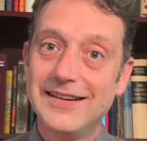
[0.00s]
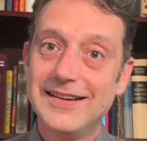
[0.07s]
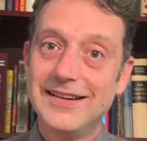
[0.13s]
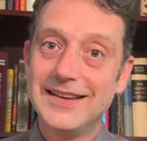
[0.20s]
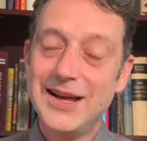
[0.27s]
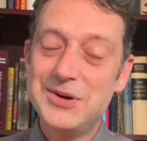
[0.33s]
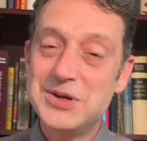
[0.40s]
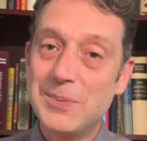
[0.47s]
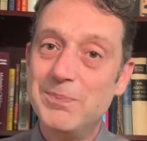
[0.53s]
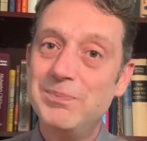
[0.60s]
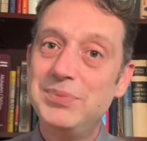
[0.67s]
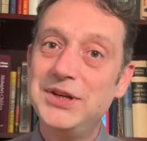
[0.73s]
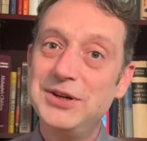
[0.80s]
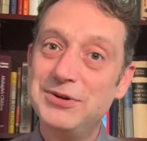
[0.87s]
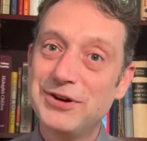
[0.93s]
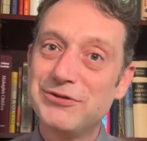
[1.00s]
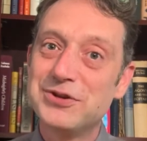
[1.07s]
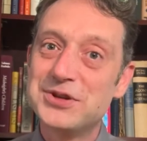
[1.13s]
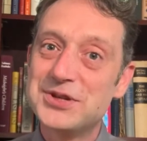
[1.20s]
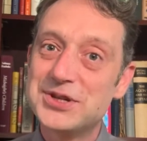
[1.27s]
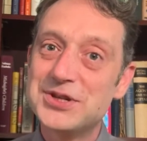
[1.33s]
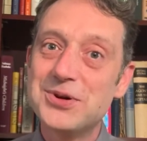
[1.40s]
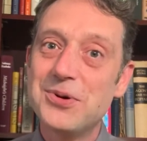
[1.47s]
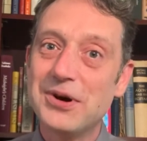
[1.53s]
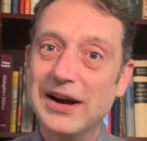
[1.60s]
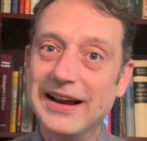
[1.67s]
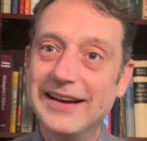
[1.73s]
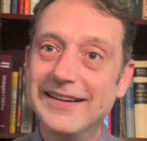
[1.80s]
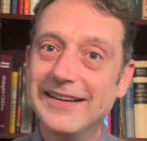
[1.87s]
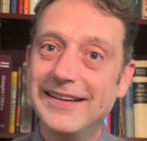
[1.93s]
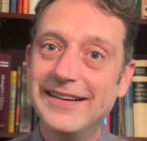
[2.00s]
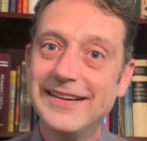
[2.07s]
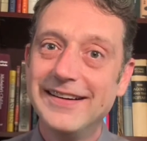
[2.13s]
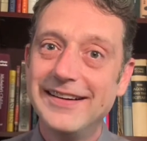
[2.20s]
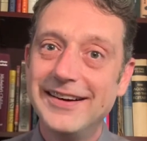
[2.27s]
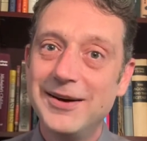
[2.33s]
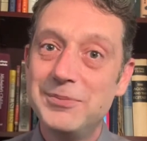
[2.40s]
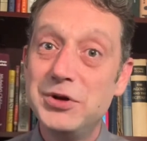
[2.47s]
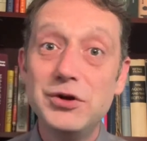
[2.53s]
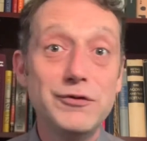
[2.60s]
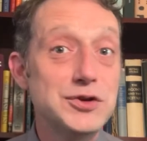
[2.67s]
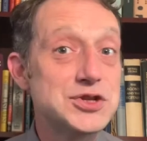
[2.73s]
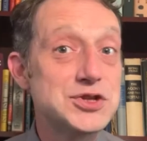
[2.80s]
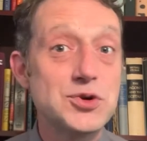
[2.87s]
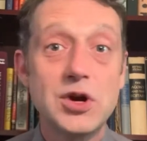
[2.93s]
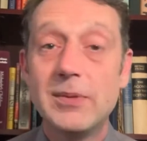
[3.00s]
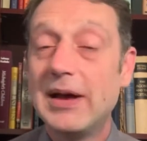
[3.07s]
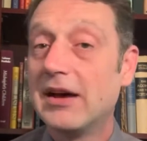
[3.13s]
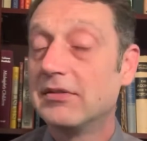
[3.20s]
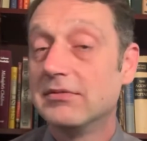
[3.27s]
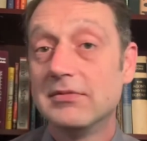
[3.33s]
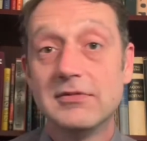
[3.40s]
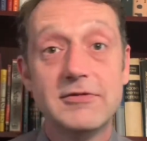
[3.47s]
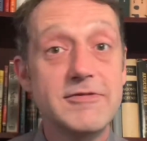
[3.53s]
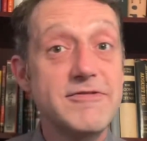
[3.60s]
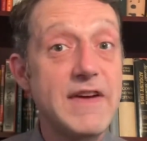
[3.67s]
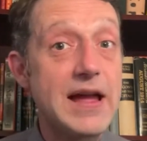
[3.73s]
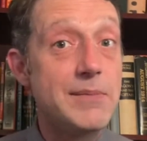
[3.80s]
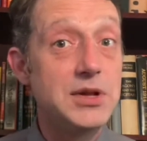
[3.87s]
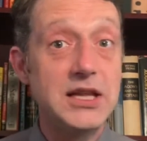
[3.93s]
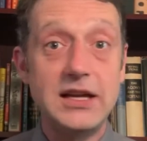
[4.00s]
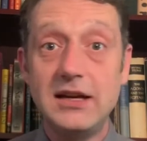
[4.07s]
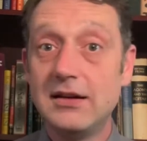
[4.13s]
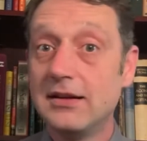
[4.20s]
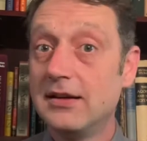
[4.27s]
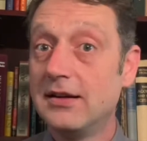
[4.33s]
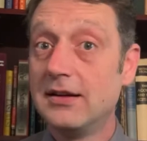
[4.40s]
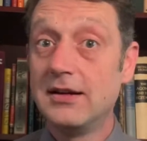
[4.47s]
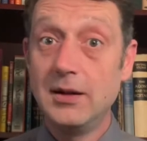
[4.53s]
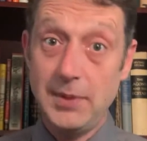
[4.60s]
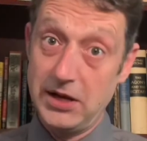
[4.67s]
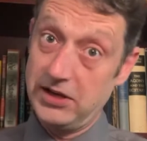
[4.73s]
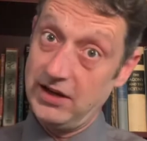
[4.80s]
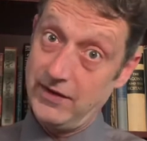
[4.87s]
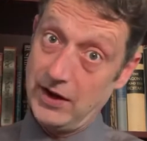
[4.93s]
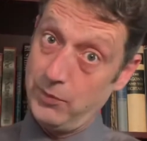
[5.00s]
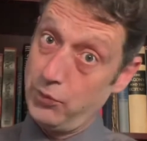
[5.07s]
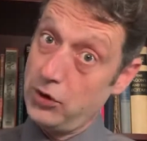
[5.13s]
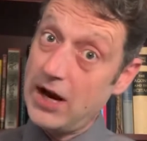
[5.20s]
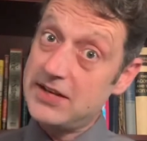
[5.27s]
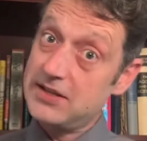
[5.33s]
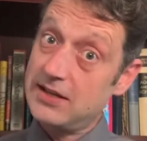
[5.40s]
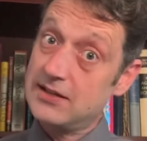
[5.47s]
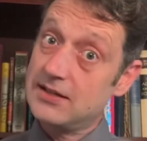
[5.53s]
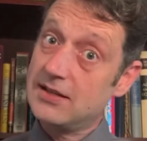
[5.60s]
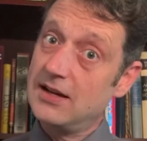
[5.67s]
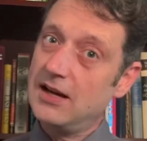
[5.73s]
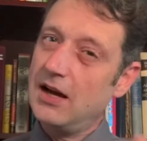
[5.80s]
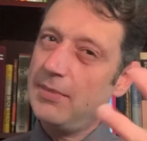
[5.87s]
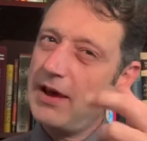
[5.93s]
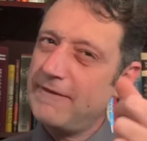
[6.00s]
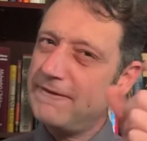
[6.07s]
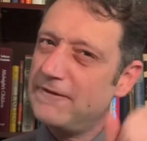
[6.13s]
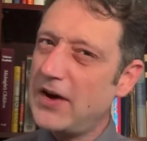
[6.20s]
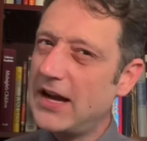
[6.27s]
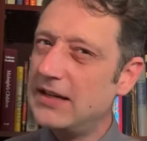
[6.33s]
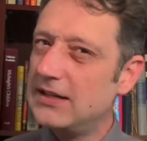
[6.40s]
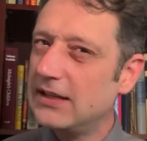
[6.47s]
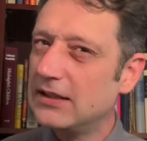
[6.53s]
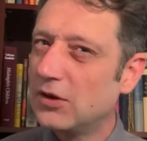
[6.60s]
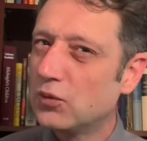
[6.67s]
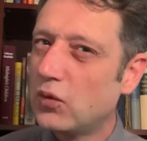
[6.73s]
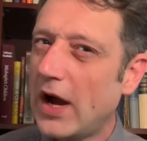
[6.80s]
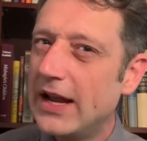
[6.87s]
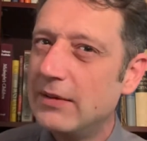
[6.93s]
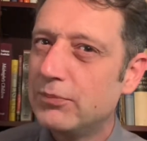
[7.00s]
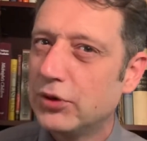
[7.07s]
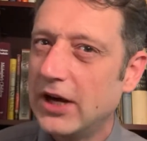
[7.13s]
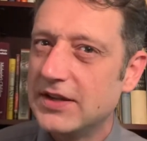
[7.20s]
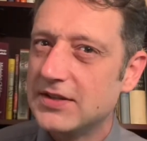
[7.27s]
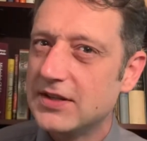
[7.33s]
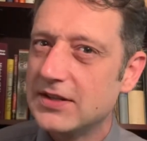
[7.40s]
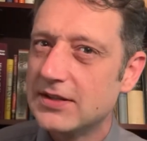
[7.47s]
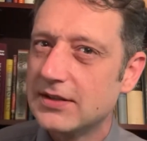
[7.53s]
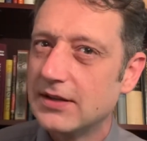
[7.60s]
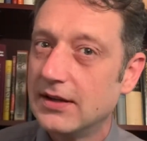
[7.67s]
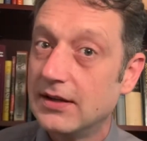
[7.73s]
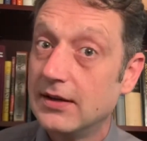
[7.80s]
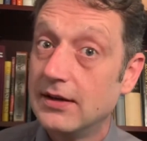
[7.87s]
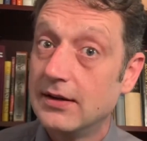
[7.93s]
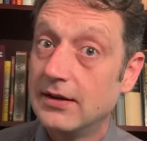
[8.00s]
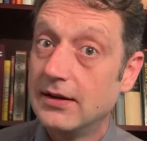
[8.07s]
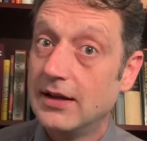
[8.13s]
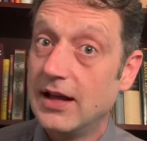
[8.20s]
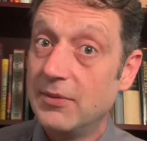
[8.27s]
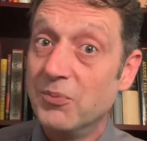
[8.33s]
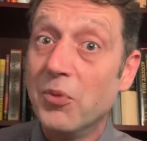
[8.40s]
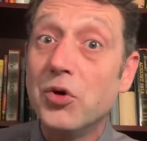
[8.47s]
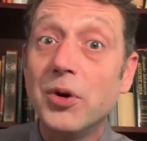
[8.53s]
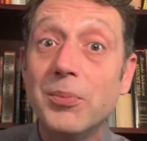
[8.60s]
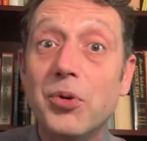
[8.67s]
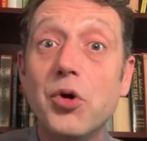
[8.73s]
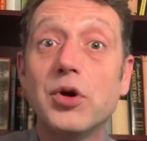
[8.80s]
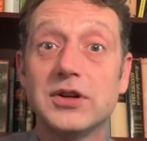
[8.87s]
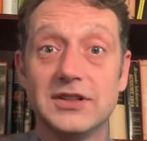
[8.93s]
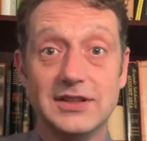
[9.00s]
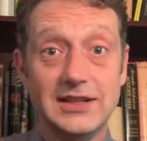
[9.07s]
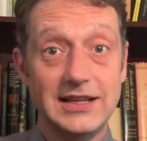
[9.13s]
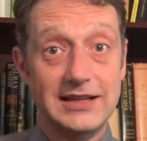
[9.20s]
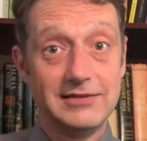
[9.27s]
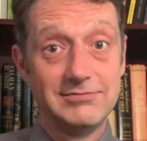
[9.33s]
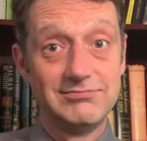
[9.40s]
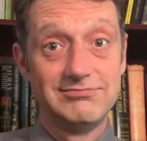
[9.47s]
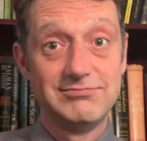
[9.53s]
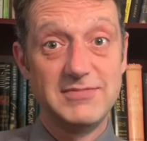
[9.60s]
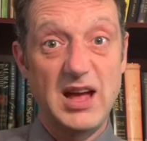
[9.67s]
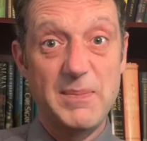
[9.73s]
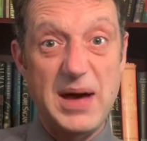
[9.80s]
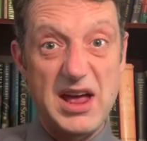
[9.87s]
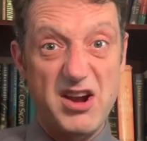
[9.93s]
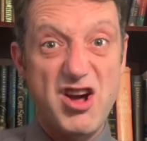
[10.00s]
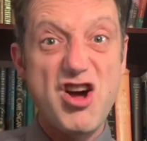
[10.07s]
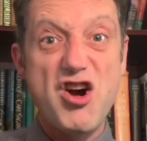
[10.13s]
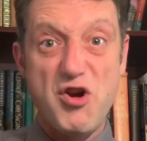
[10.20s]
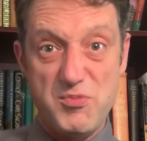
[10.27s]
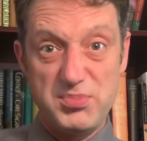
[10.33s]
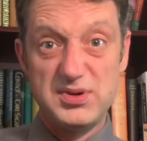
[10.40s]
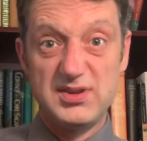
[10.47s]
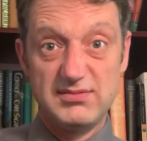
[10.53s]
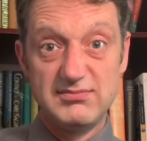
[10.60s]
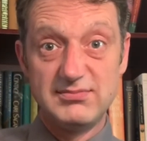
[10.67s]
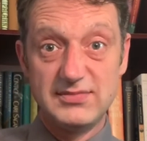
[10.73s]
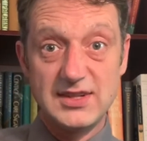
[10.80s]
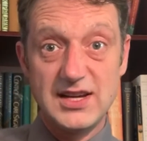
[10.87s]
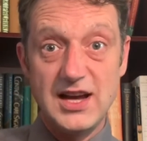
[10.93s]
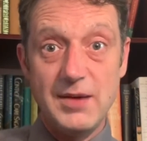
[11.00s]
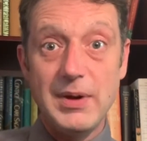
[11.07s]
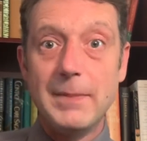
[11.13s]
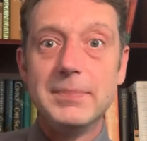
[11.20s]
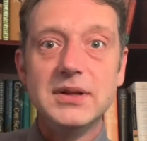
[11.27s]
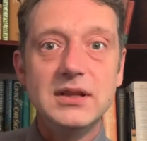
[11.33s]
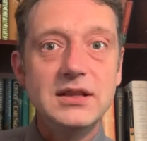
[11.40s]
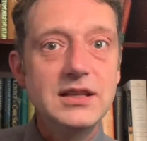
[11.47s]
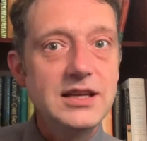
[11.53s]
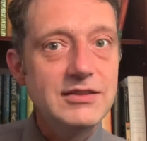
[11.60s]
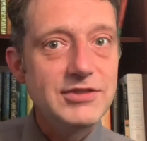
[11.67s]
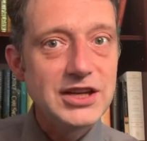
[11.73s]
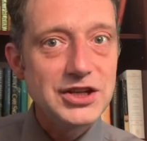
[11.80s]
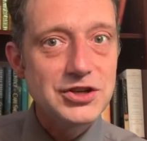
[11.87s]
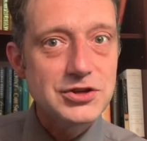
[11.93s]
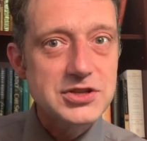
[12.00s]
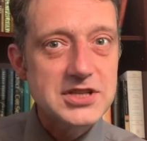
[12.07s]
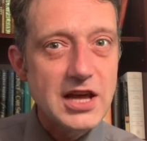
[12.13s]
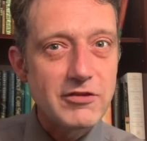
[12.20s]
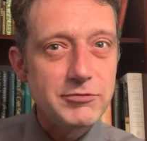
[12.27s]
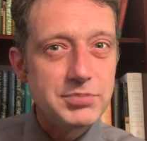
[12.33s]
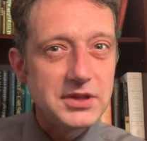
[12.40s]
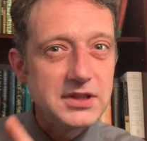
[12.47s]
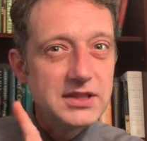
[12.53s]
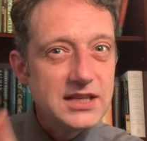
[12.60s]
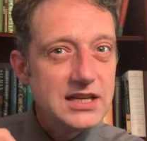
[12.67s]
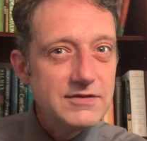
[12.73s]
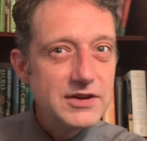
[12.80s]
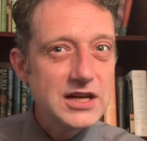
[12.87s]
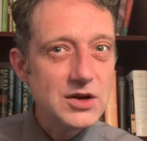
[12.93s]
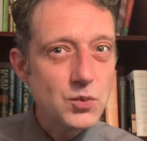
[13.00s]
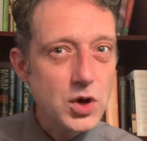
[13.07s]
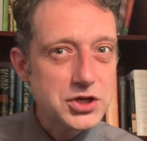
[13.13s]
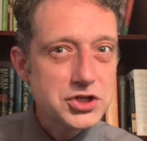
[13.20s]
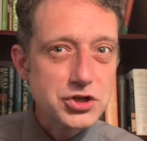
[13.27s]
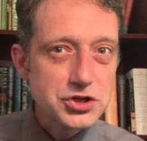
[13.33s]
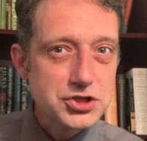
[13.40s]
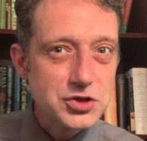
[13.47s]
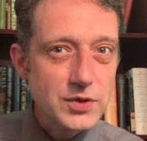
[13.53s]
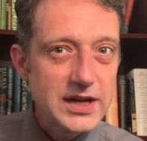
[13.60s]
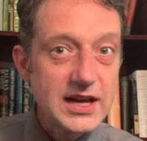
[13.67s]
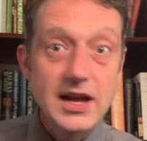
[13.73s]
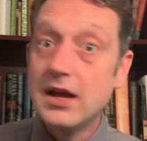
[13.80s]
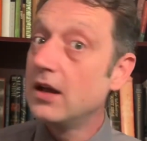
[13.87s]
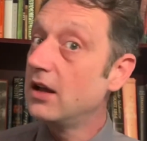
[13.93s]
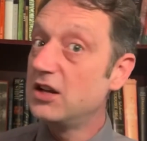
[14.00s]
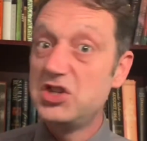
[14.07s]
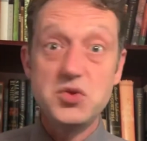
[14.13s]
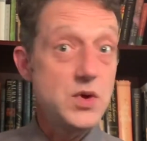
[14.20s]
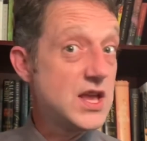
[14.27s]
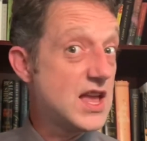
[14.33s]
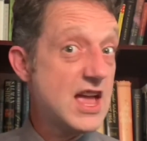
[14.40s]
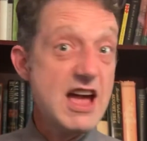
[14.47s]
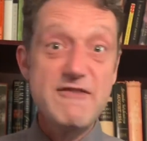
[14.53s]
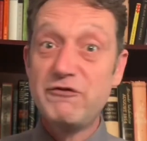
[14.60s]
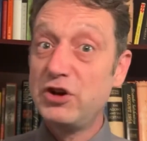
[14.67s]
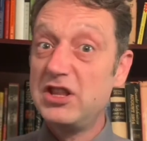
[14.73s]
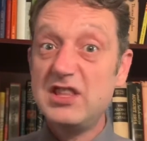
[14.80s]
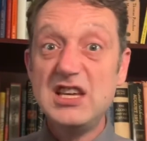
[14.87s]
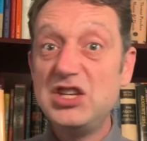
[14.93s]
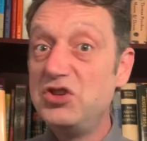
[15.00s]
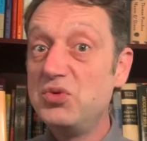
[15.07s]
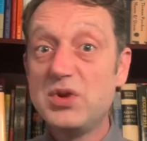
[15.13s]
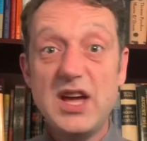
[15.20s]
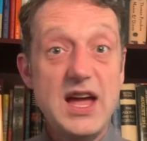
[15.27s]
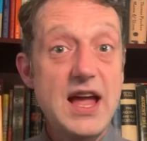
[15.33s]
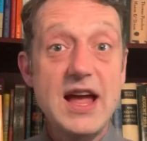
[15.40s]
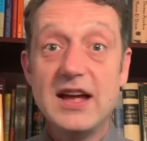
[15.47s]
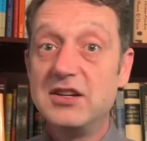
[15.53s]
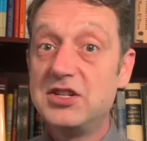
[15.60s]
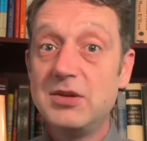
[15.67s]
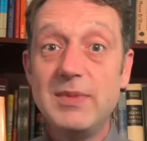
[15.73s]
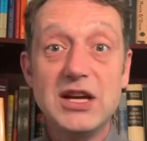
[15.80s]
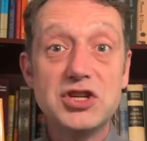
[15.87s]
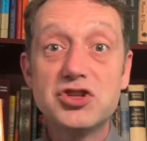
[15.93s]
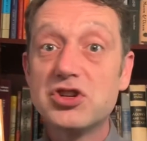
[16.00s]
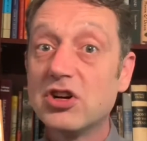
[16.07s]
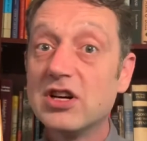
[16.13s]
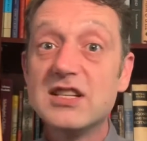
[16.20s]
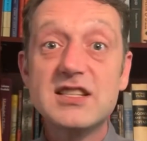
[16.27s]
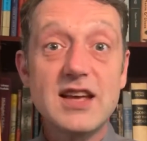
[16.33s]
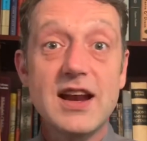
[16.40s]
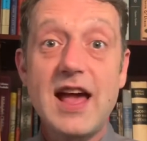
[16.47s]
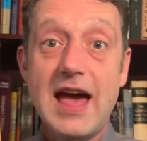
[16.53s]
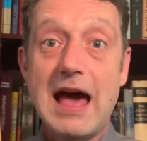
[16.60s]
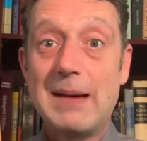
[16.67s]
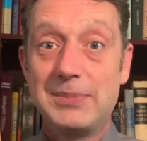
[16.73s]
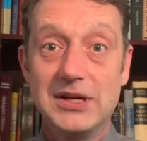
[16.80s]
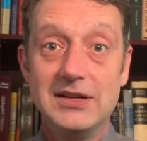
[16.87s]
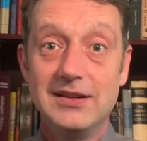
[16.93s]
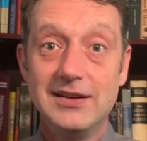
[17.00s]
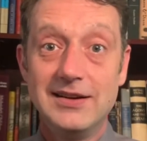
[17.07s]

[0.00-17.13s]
That was a beautiful story. Beautiful story about family, about giving presents, about finding the right presents, and more importantly, about hope, about believing in yourself, believing in what you're doing everything can to make sure it's going to happen.